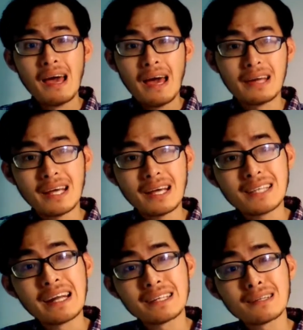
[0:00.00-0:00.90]
And there is
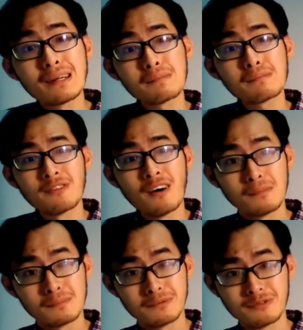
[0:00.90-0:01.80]
another name
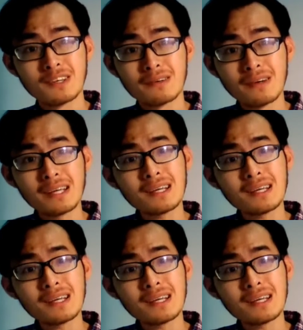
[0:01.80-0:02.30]
for Fullerene.